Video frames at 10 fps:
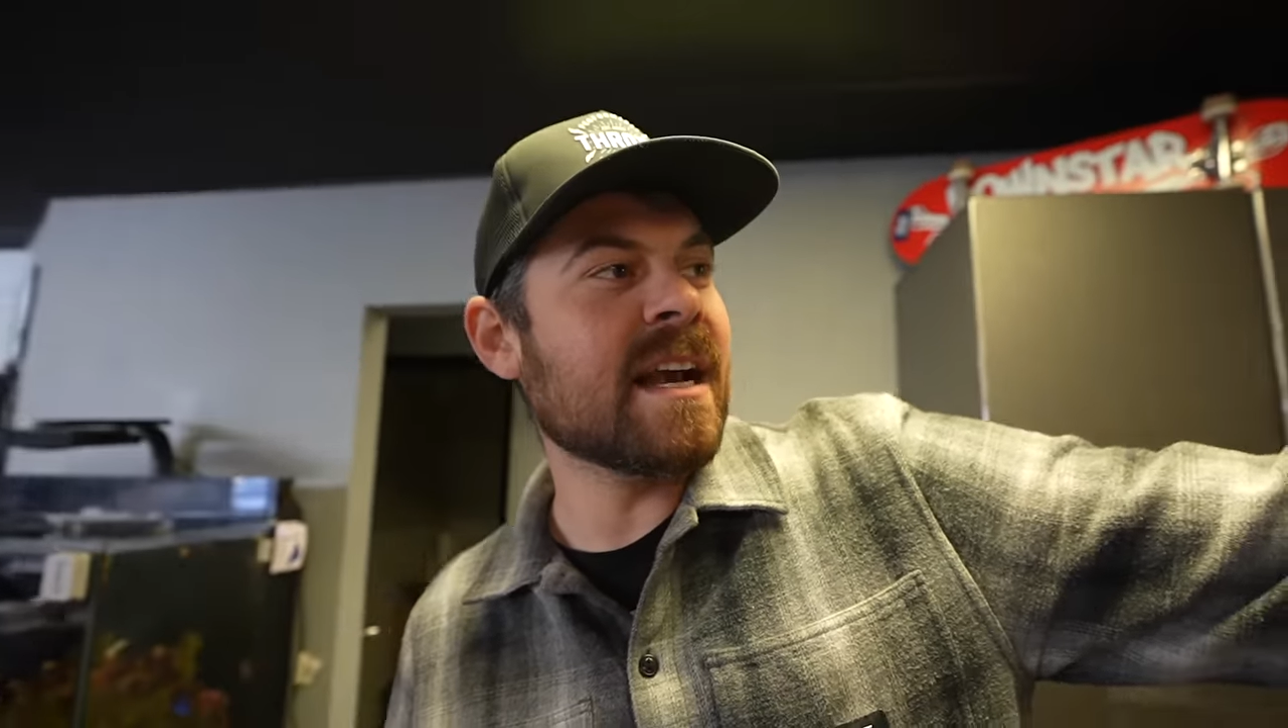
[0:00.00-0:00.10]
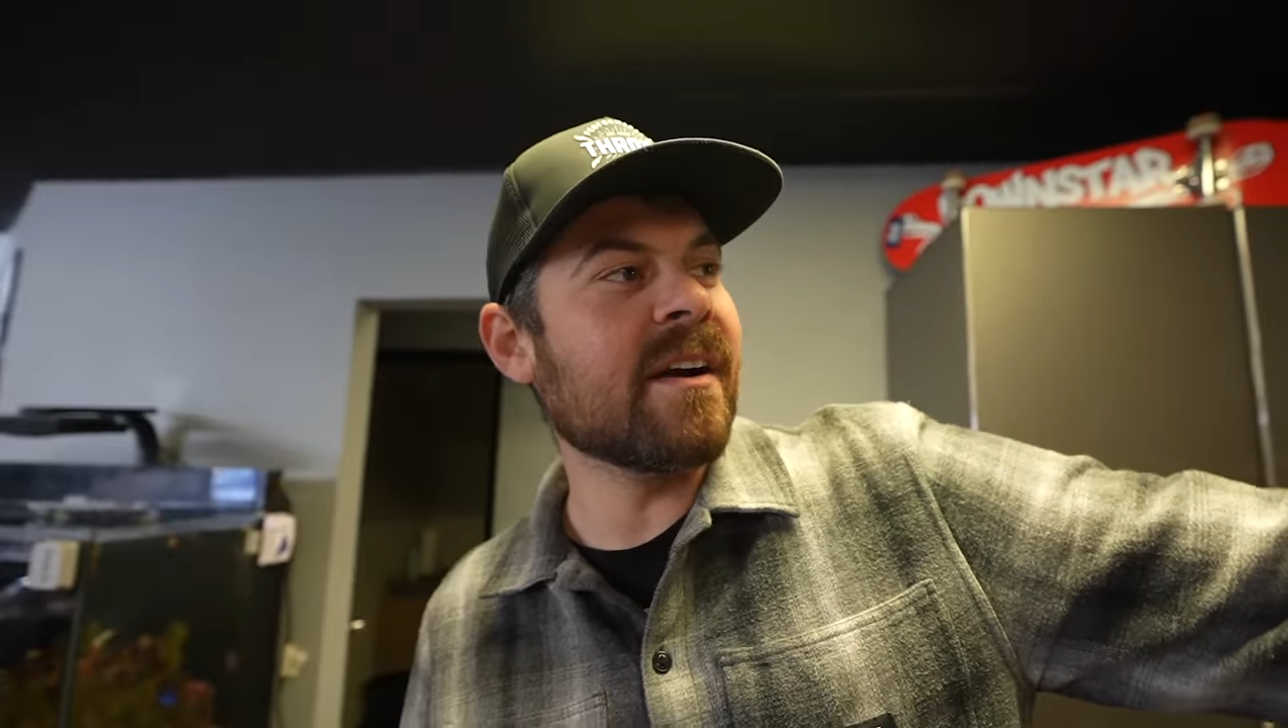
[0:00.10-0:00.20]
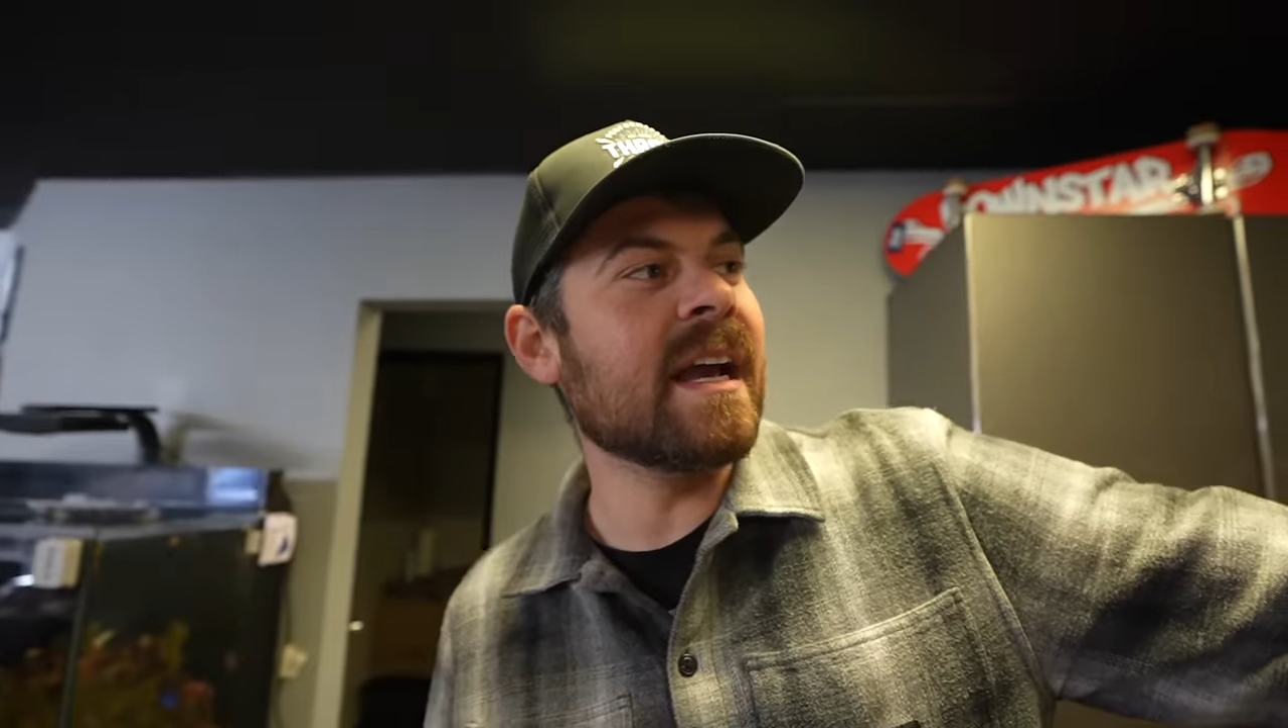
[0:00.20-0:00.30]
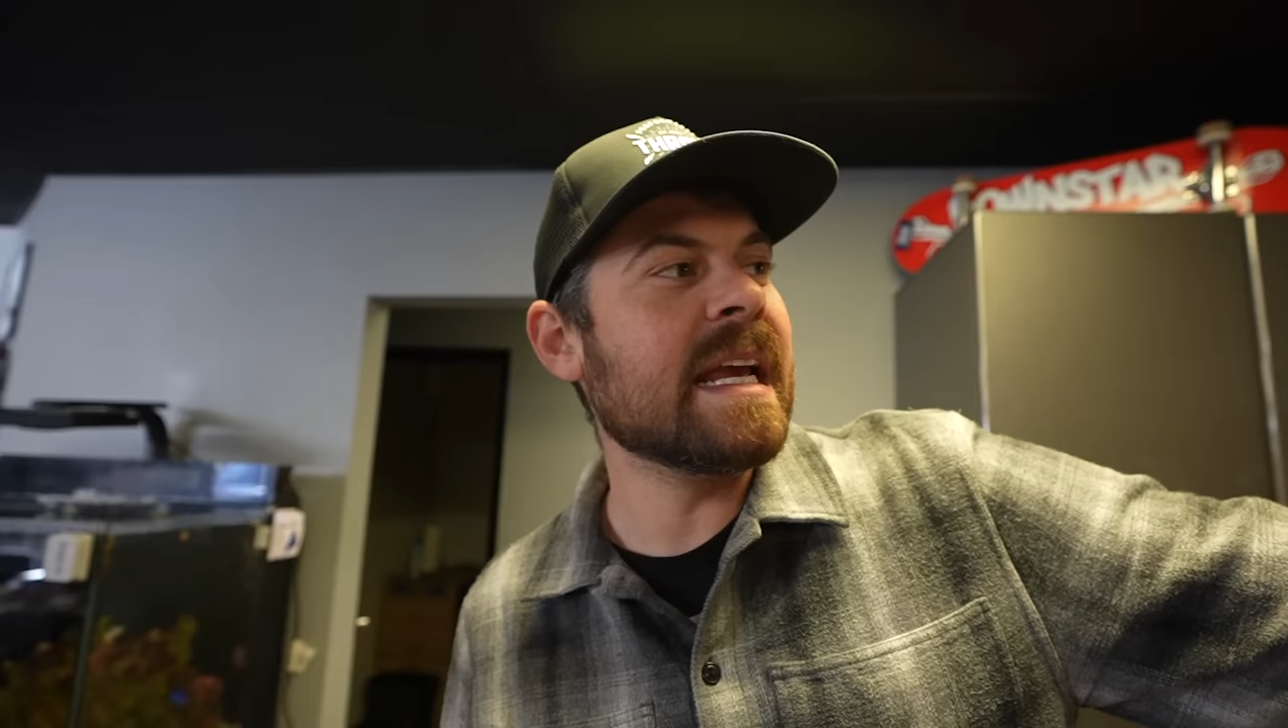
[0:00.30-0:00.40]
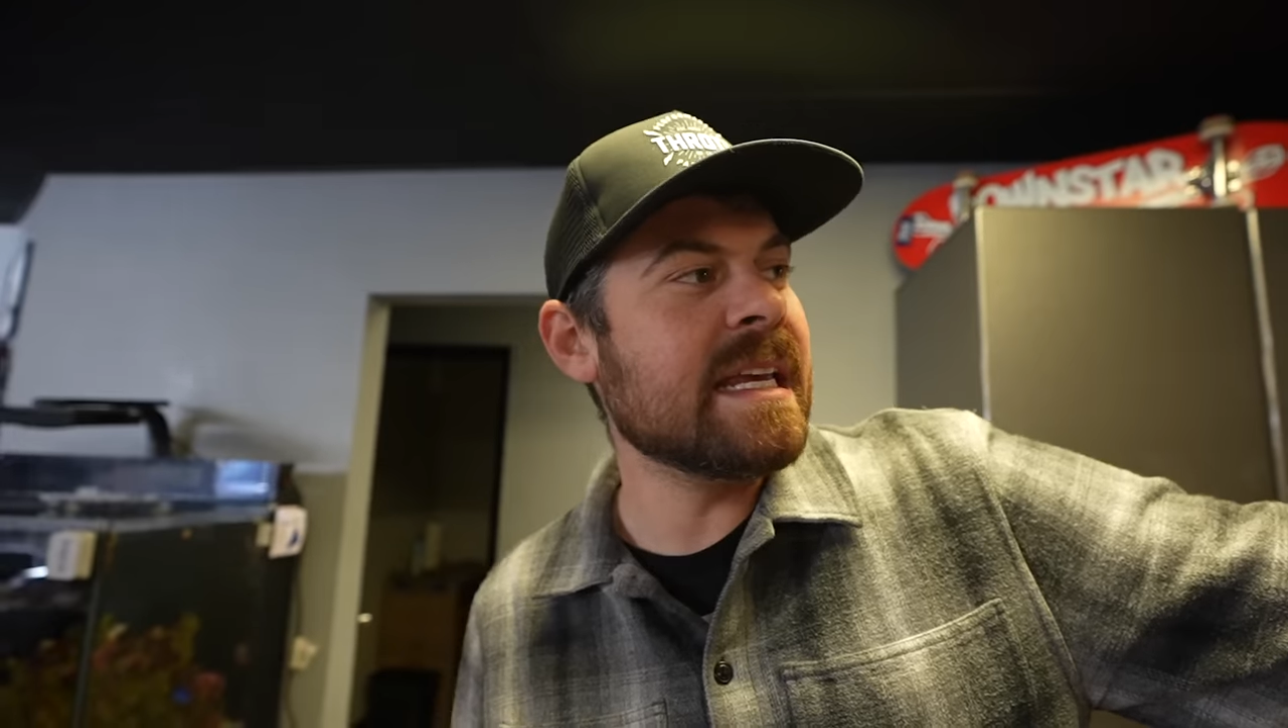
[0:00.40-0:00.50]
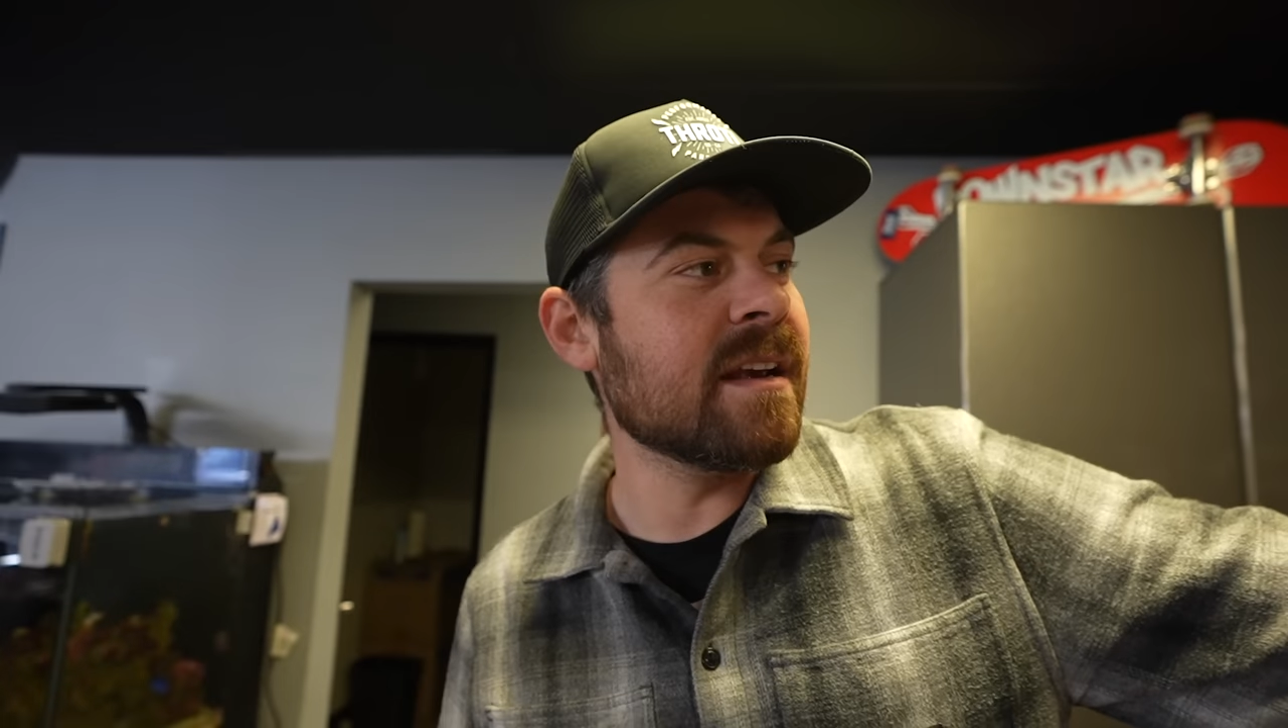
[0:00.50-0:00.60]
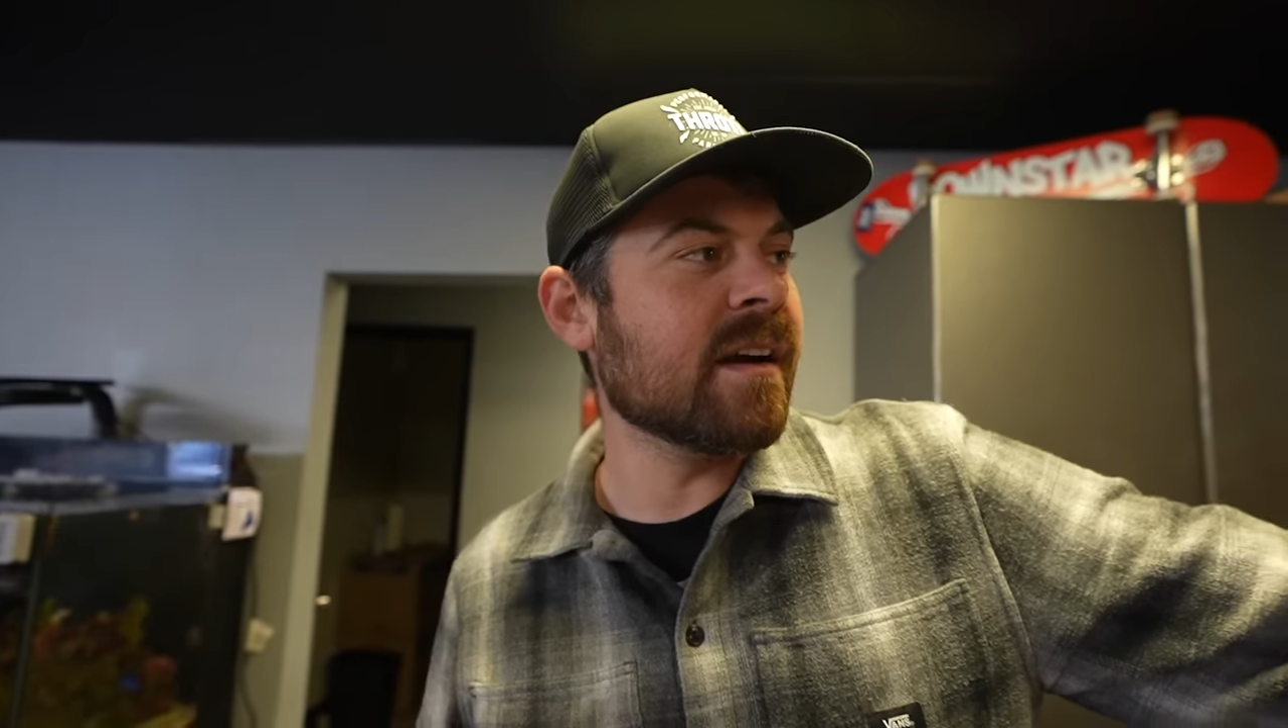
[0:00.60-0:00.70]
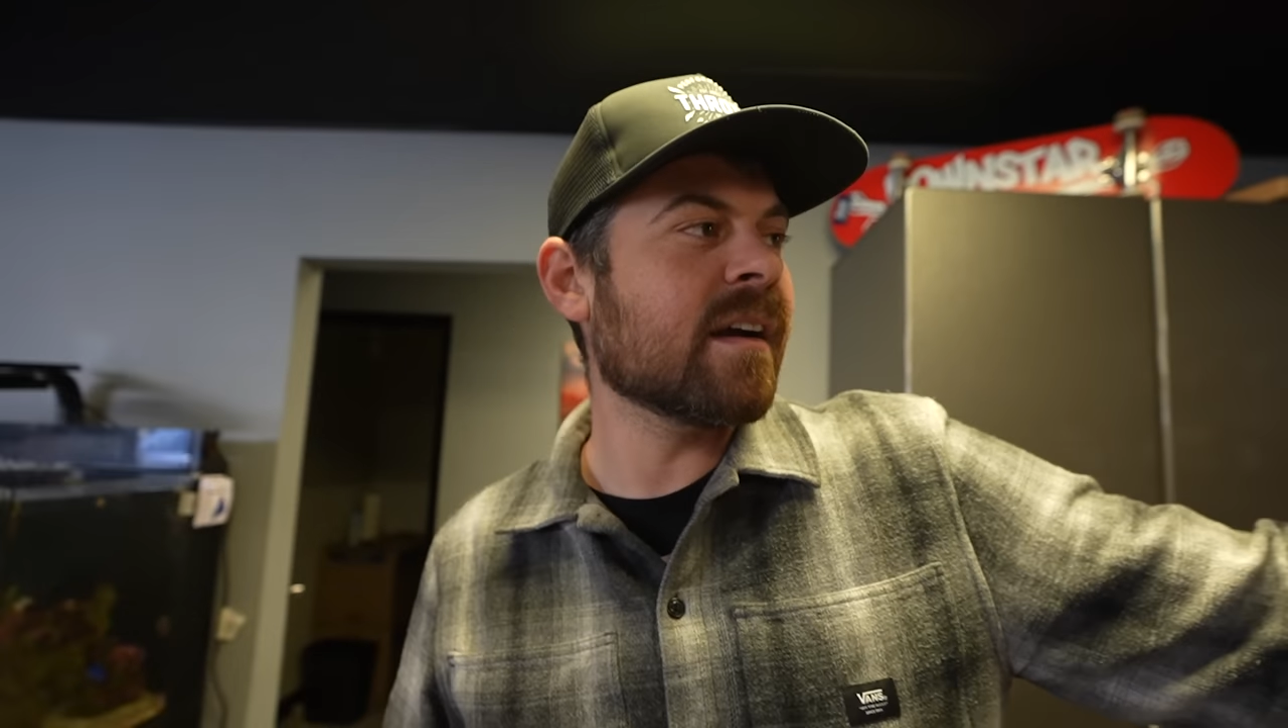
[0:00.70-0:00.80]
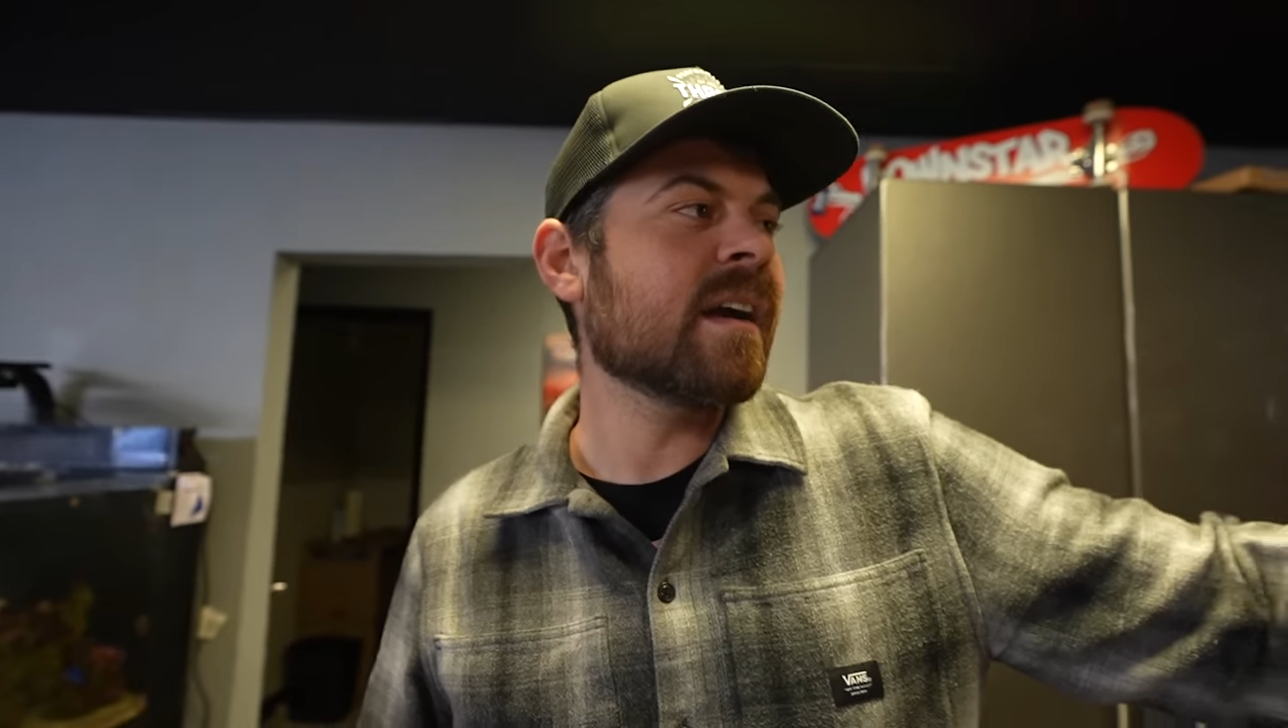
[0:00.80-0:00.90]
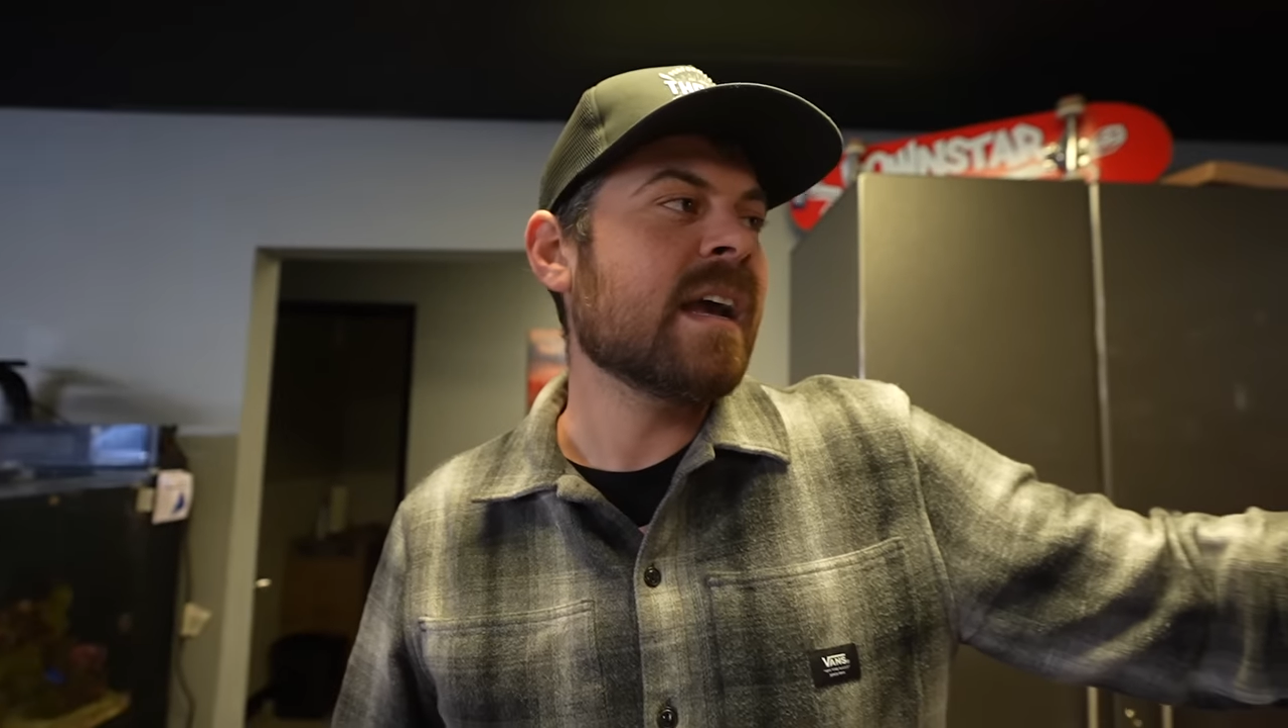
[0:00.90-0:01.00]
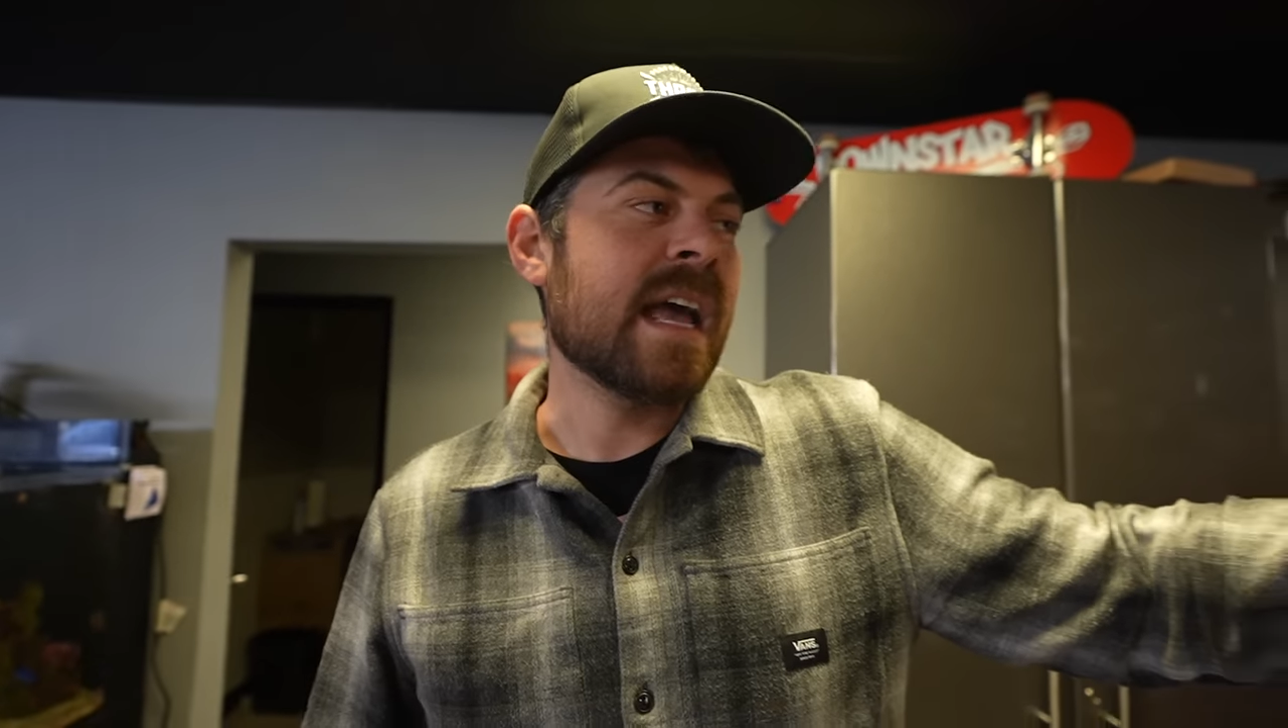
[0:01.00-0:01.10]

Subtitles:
area here